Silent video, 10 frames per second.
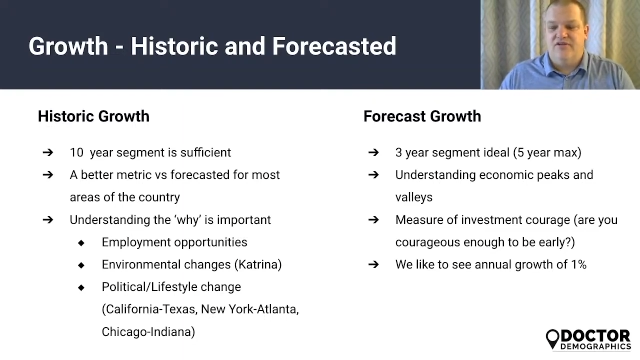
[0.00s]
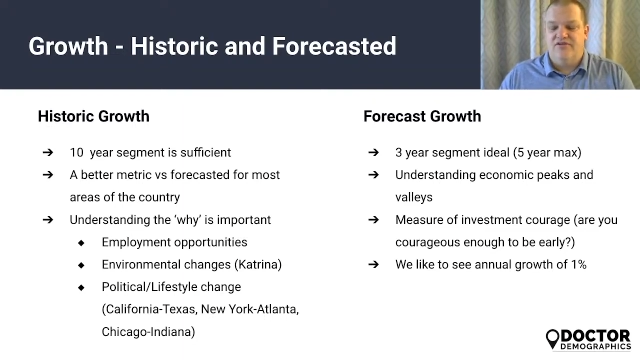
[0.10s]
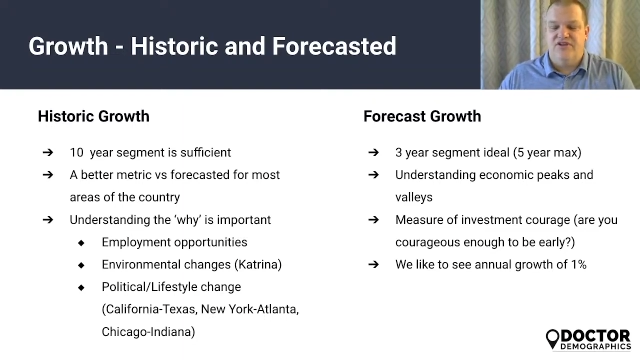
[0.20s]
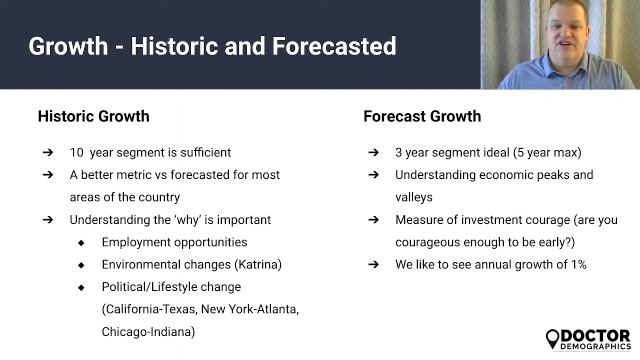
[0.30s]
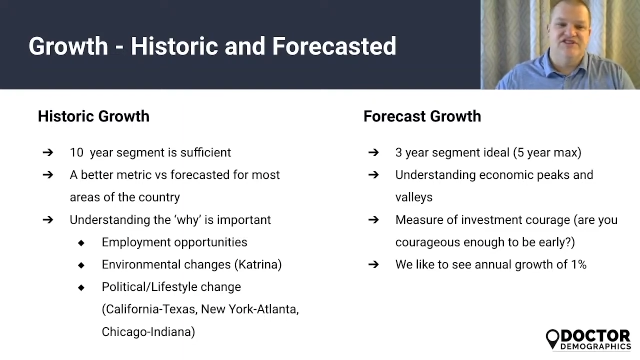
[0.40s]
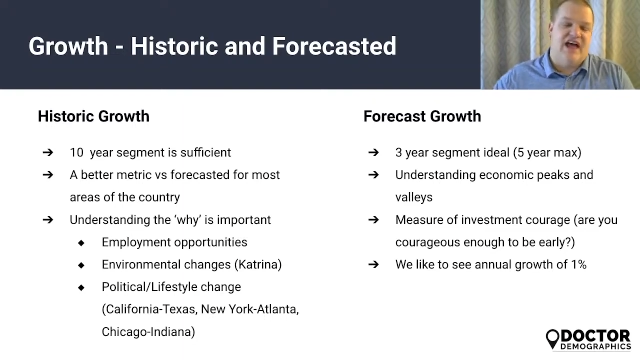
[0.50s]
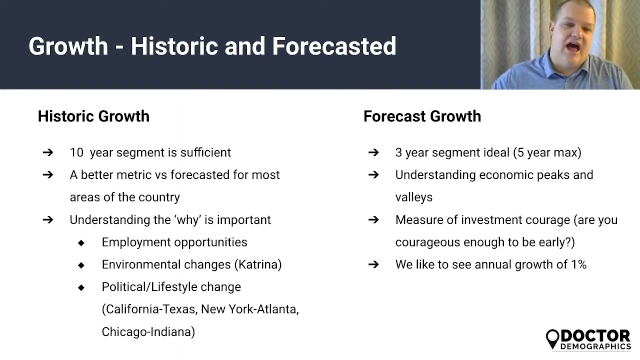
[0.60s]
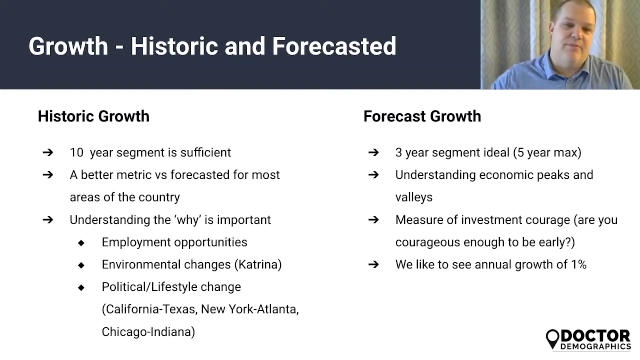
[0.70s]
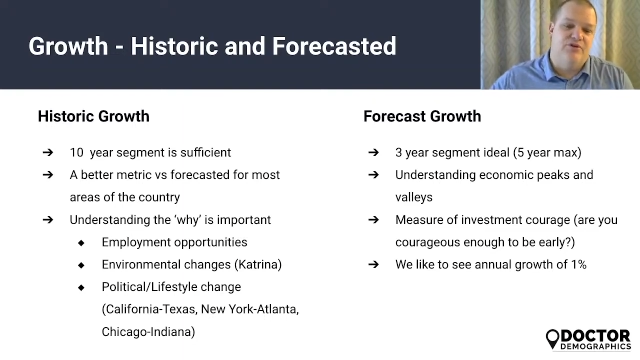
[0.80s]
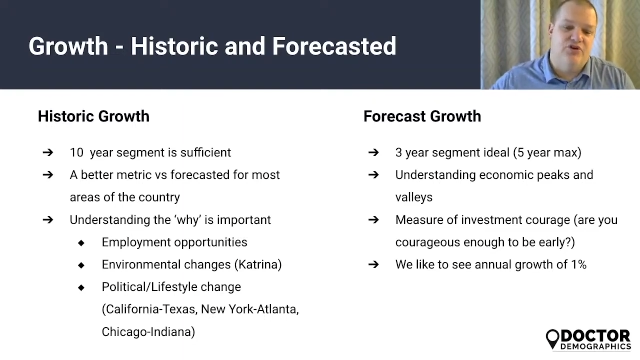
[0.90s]
things that
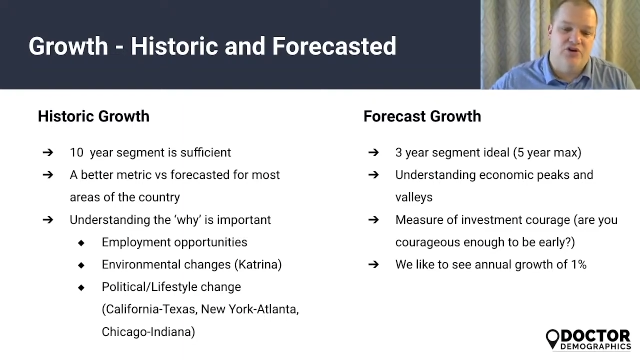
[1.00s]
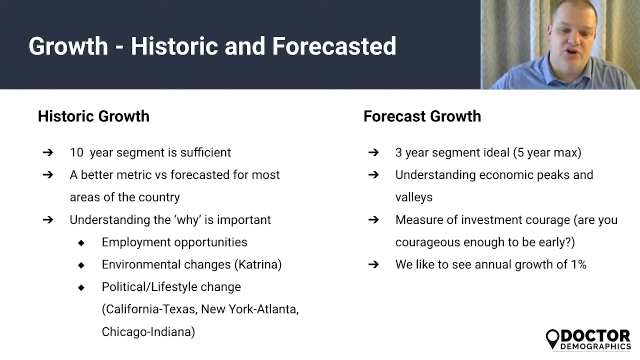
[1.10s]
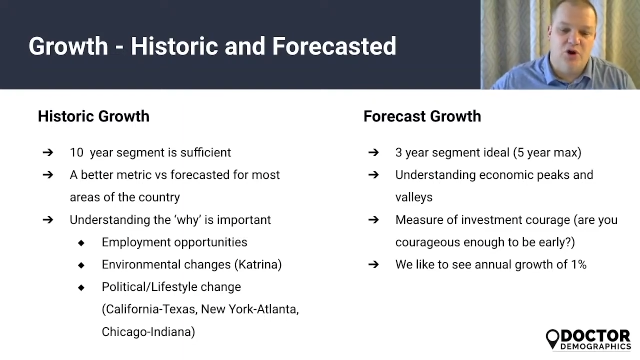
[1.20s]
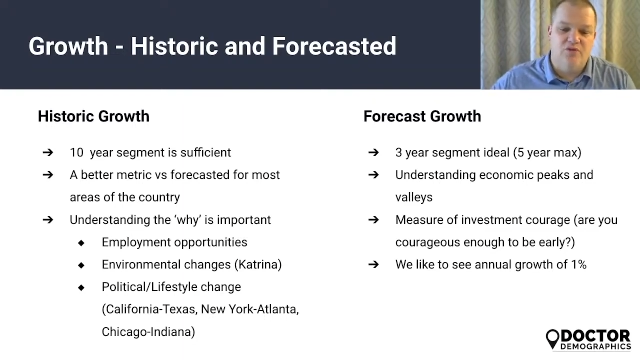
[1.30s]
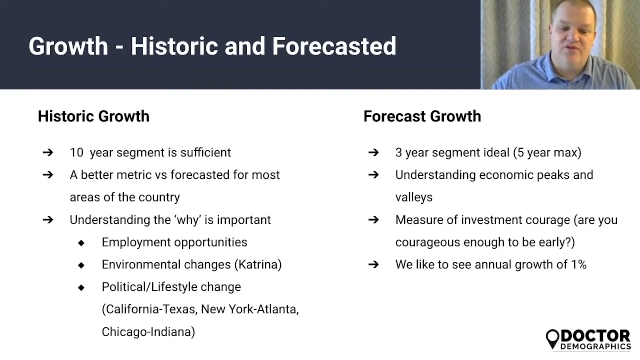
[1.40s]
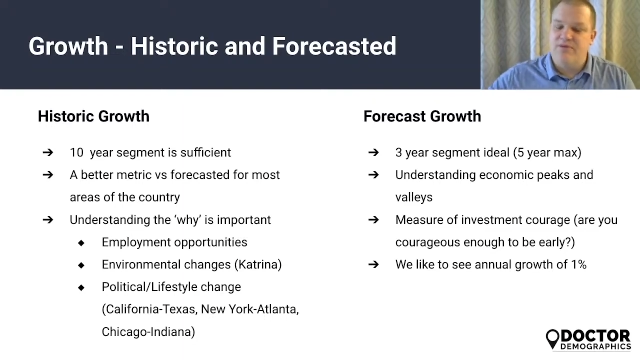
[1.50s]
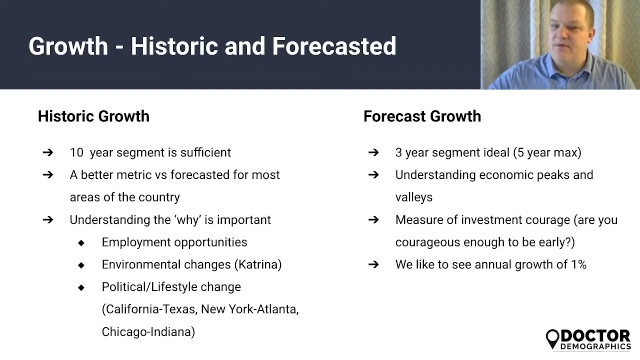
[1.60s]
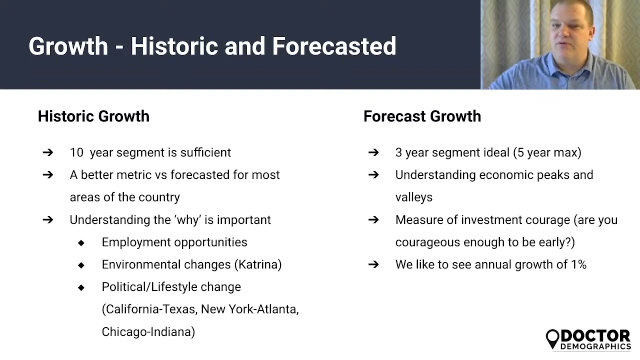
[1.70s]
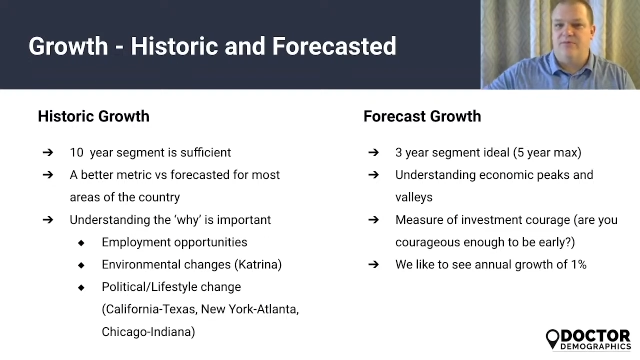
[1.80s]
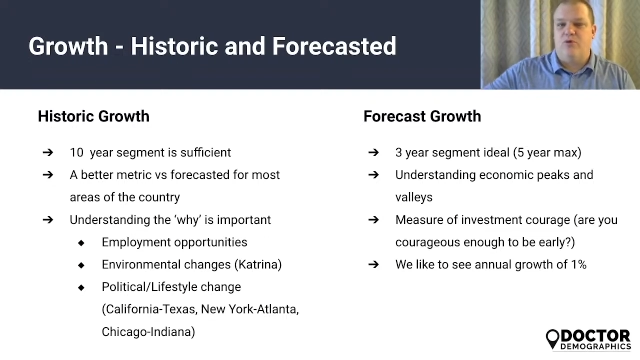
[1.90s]
happened during COVID,
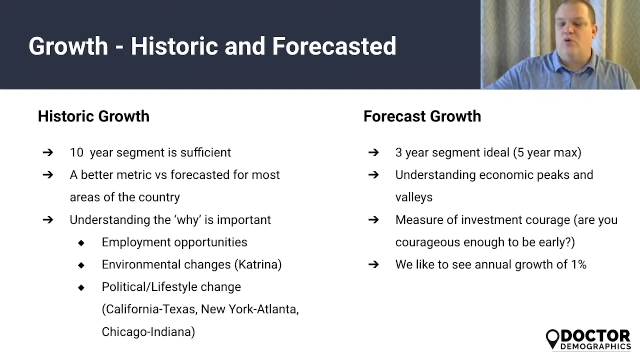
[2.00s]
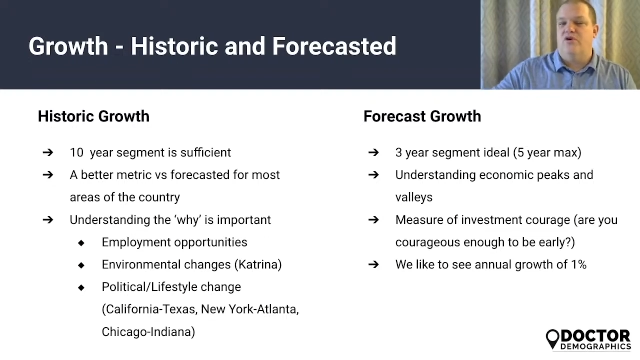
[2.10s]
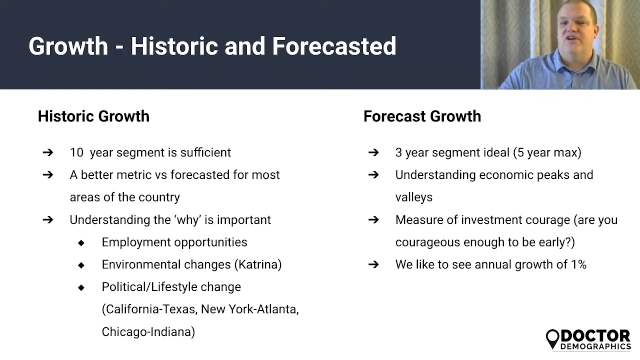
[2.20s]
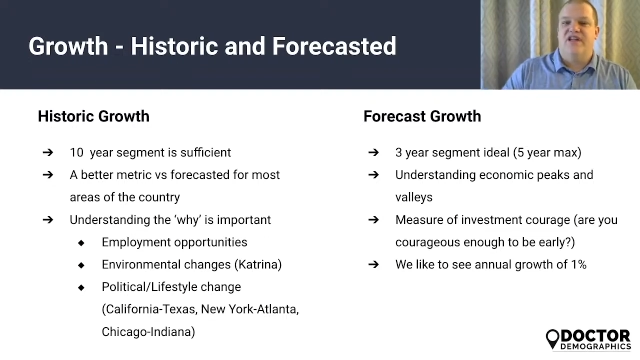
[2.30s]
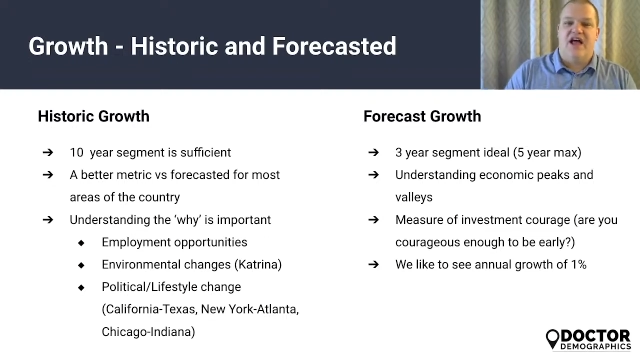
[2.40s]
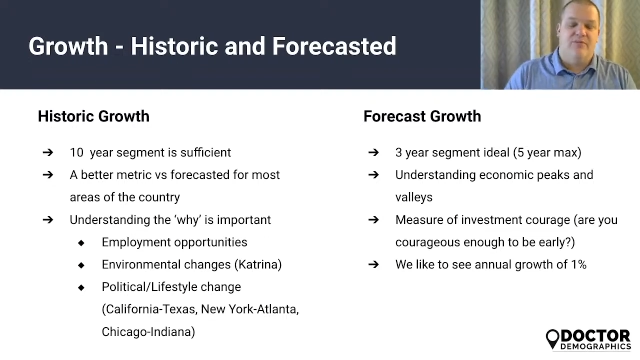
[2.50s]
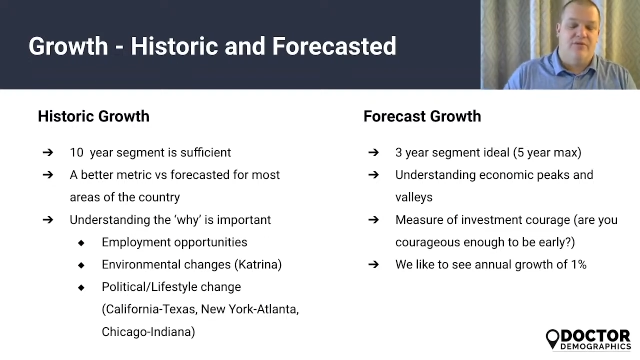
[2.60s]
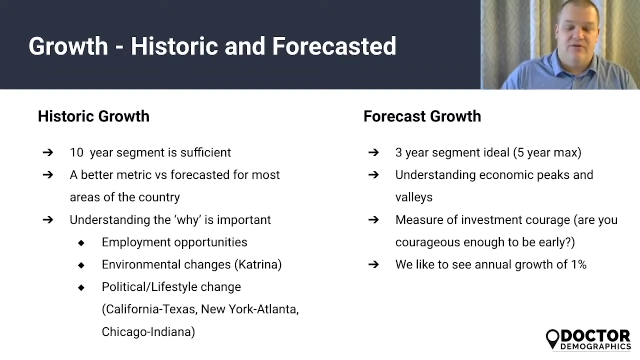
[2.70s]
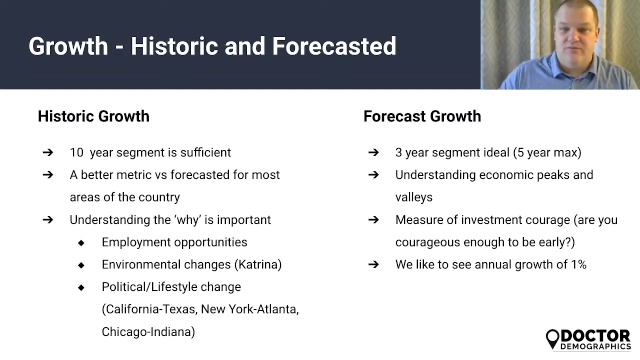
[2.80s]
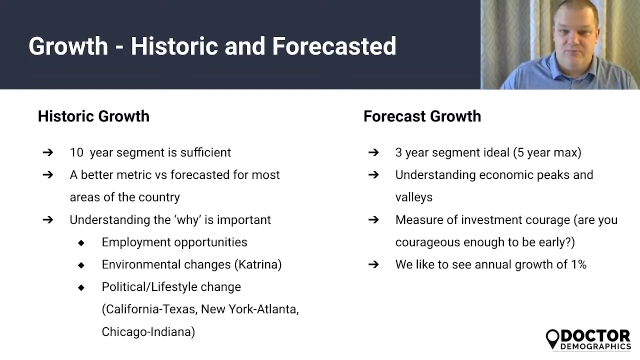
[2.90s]
people are pouring
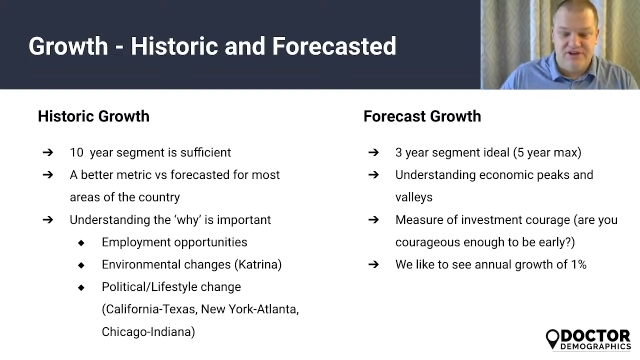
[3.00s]
out,